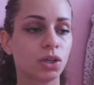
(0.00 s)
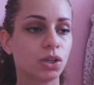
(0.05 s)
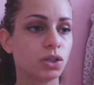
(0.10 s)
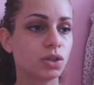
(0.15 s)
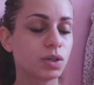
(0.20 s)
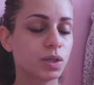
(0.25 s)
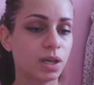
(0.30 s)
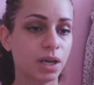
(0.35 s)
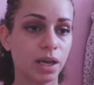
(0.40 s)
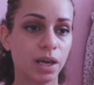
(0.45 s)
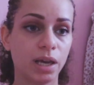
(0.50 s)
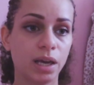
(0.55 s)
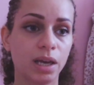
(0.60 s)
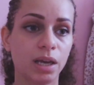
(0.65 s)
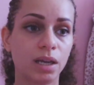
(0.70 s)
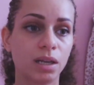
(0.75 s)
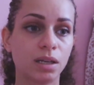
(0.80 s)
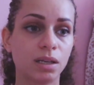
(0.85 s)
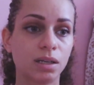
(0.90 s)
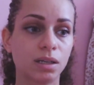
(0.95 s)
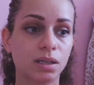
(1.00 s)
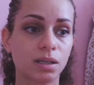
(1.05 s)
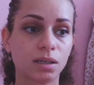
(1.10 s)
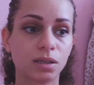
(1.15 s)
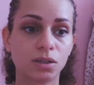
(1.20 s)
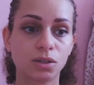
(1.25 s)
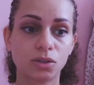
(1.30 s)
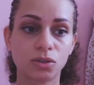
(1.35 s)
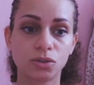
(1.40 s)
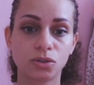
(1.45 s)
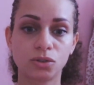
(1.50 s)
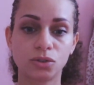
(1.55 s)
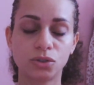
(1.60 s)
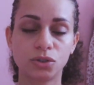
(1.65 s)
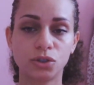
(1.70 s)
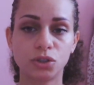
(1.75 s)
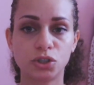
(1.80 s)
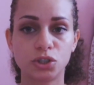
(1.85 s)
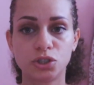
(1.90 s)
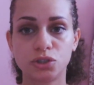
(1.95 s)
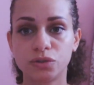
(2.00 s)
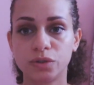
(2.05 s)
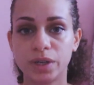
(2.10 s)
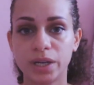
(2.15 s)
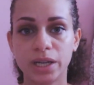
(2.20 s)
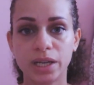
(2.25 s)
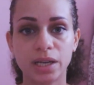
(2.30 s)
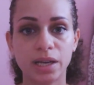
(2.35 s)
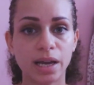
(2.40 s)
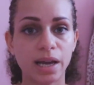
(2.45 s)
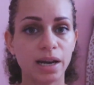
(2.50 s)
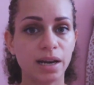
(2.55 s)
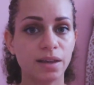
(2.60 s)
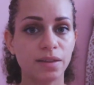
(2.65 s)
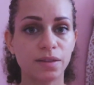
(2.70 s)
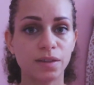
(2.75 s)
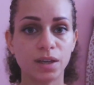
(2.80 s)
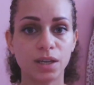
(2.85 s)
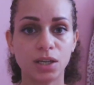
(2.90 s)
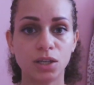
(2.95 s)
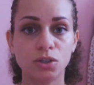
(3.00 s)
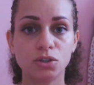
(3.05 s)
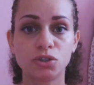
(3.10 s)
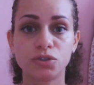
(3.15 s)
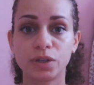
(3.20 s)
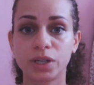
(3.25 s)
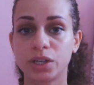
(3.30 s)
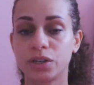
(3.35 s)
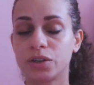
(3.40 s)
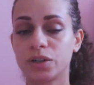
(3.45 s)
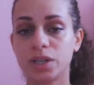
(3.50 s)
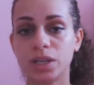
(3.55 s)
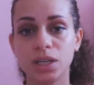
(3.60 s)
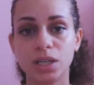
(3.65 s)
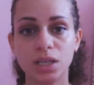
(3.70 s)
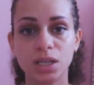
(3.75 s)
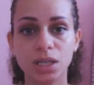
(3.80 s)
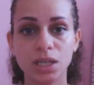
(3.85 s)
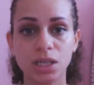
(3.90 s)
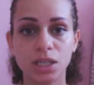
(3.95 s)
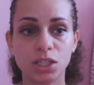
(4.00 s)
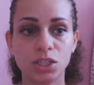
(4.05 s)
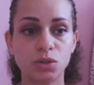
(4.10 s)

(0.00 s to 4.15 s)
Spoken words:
You can't drink anything you drink or eat